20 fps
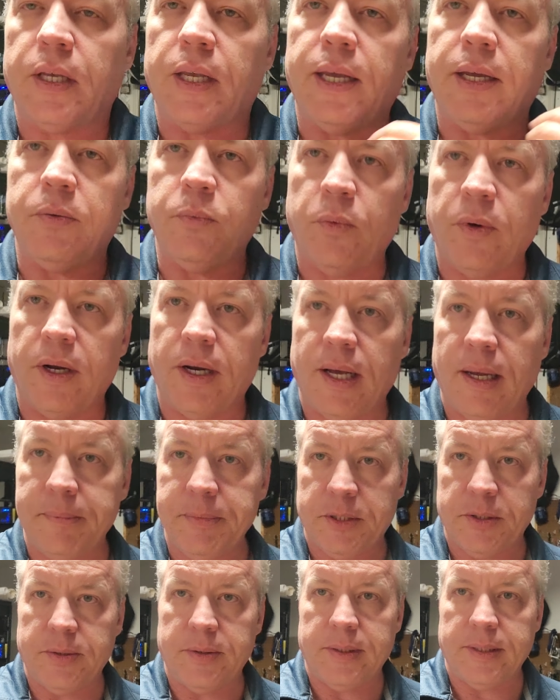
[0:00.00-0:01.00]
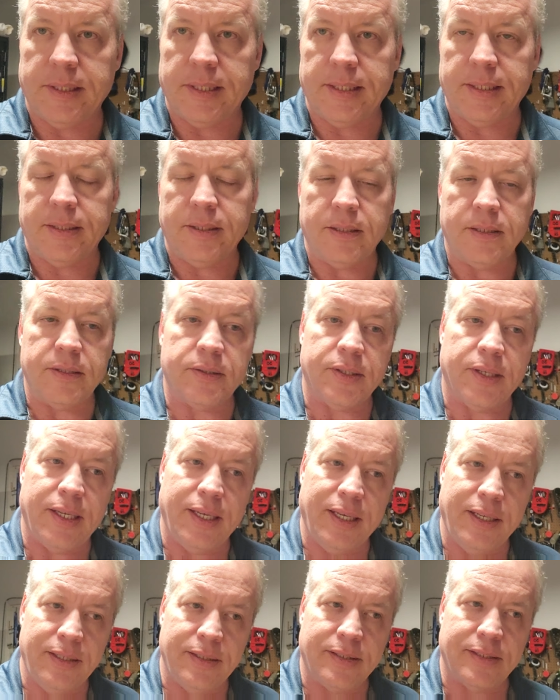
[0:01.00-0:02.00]
and what I'm doing is,
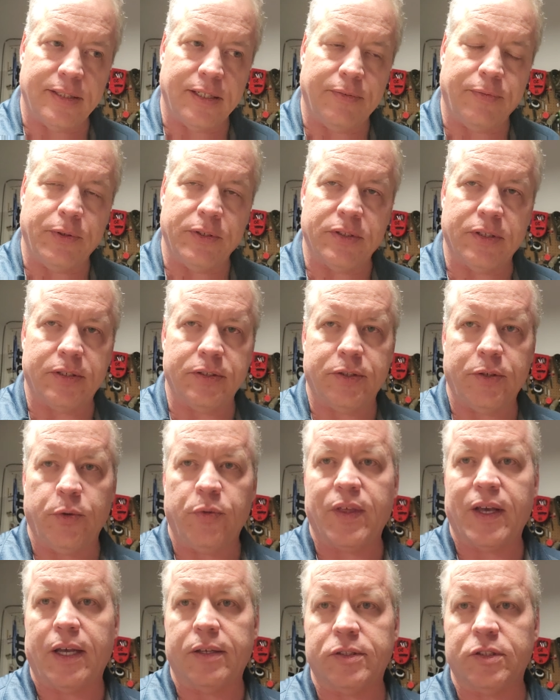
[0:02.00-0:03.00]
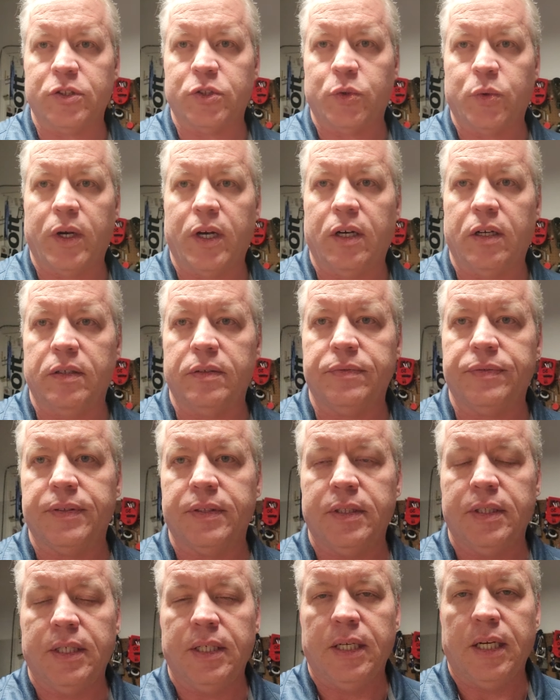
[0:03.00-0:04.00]
his stuff was on 2012.
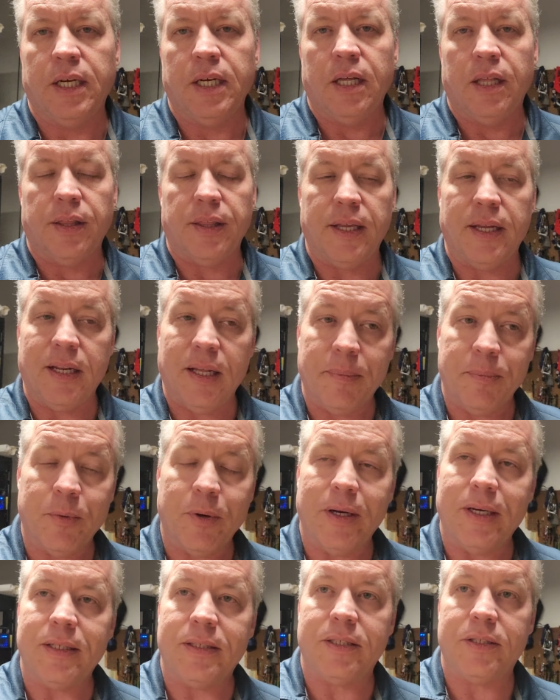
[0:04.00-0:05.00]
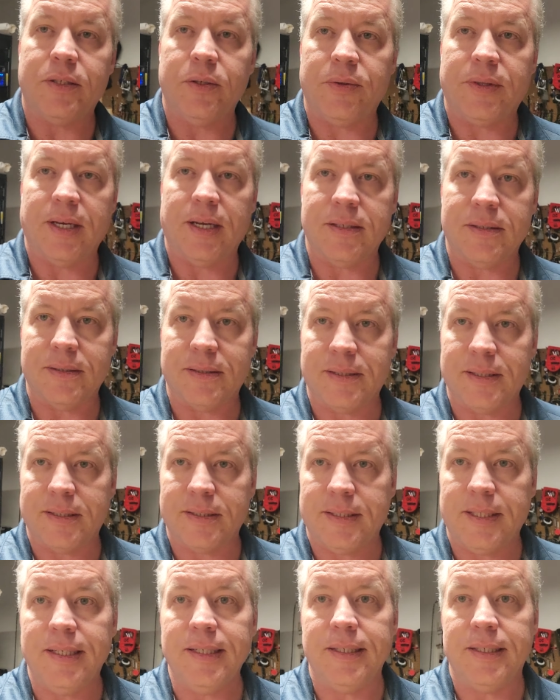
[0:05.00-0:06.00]
They had upgraded to
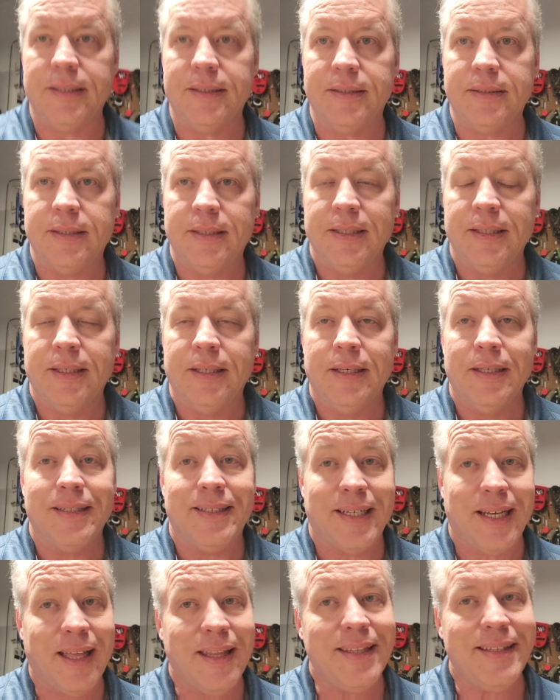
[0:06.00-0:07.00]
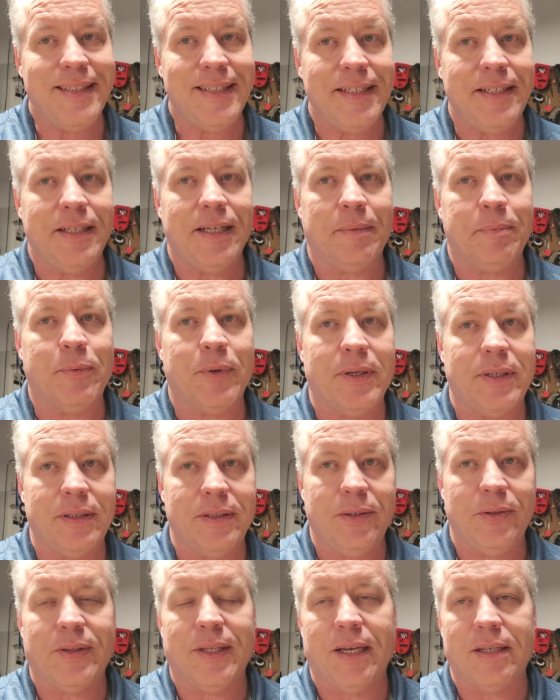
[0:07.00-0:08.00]
2016. Now they need to
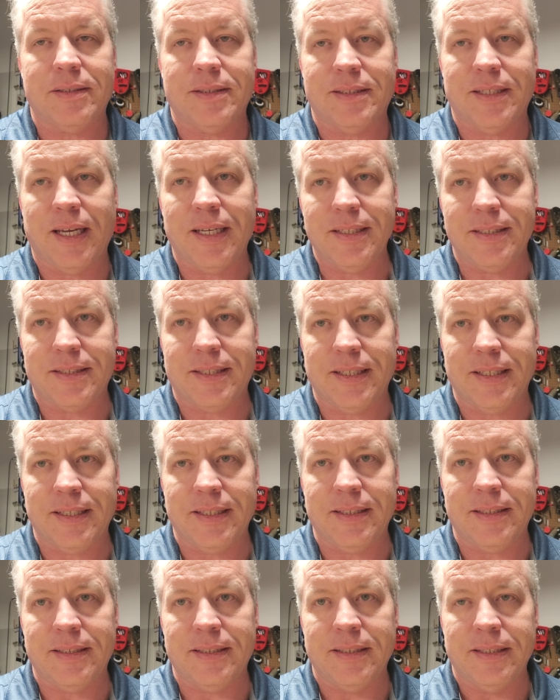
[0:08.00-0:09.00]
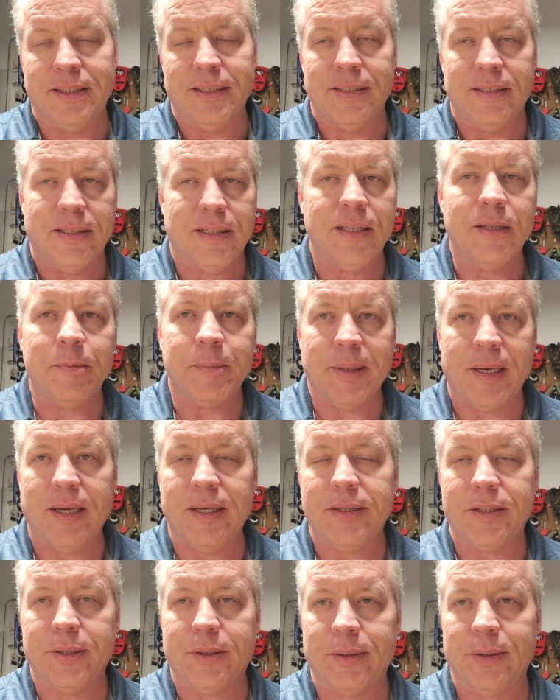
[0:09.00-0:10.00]
upgrade to 2019. And they're
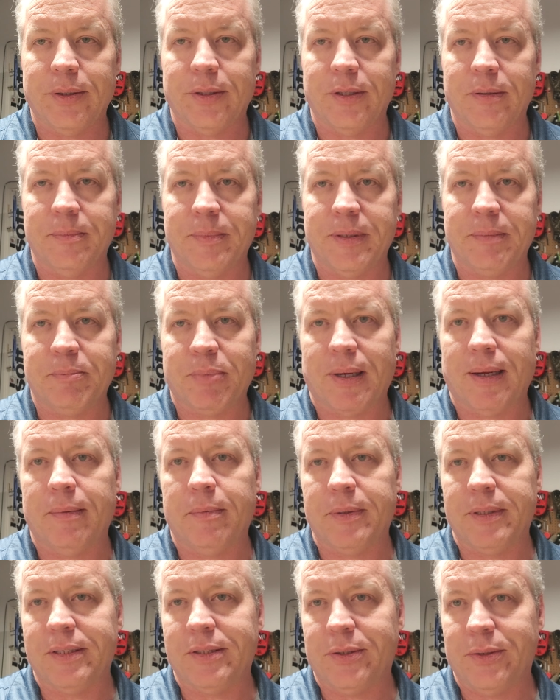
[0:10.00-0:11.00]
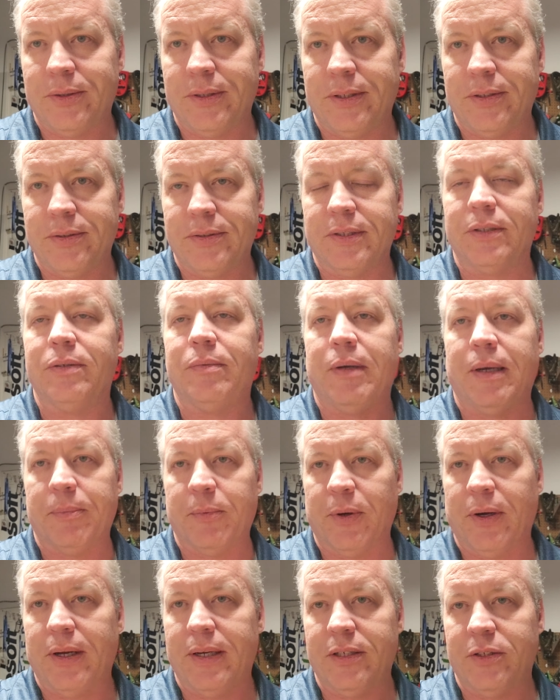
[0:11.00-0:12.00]
behind the curve, and probably in 2 years they'll
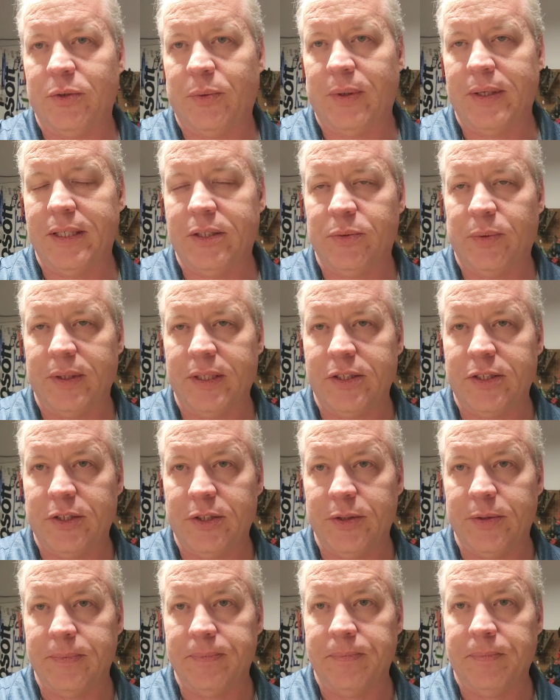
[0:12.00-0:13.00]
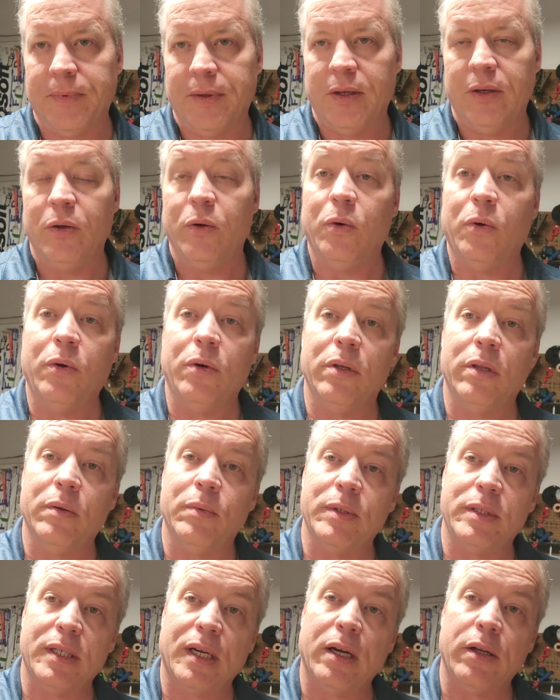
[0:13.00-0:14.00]
upgrade to 2022. Or they'll
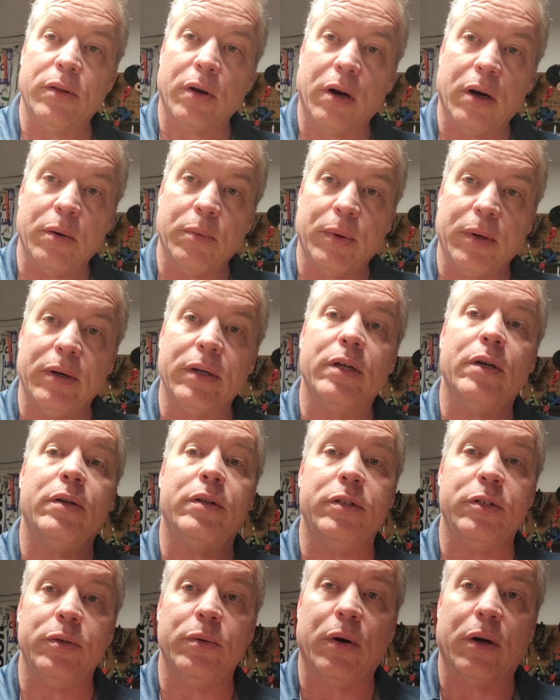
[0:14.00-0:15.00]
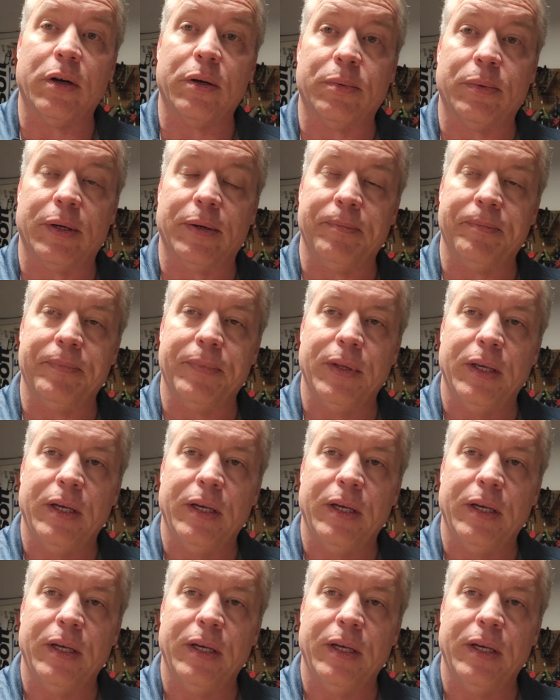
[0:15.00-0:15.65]
retire the hardware and go to new hardware.